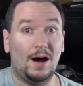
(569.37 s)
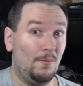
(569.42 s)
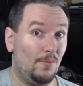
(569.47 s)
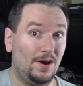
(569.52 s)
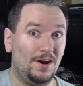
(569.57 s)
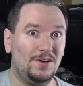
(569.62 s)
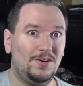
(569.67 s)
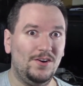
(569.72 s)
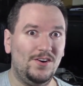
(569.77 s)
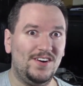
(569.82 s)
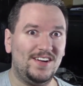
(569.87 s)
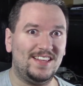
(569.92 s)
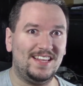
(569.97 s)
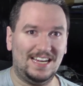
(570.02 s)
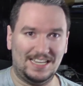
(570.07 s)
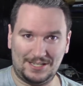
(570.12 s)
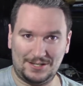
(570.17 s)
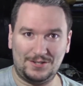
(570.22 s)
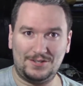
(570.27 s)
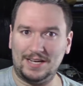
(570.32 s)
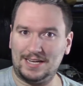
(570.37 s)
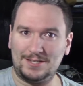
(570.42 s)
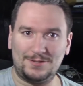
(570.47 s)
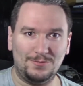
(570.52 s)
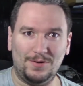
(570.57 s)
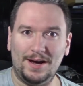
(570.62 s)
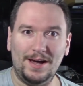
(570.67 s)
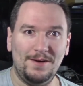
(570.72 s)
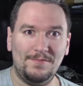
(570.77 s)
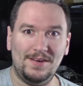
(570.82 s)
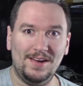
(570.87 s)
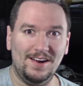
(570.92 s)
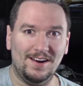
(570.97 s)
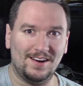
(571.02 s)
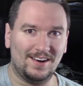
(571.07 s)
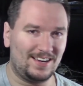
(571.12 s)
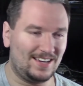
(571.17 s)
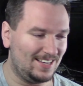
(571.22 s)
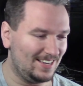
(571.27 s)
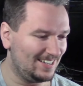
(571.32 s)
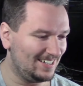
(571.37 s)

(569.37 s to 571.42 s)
I want to do it. That's why I'm here.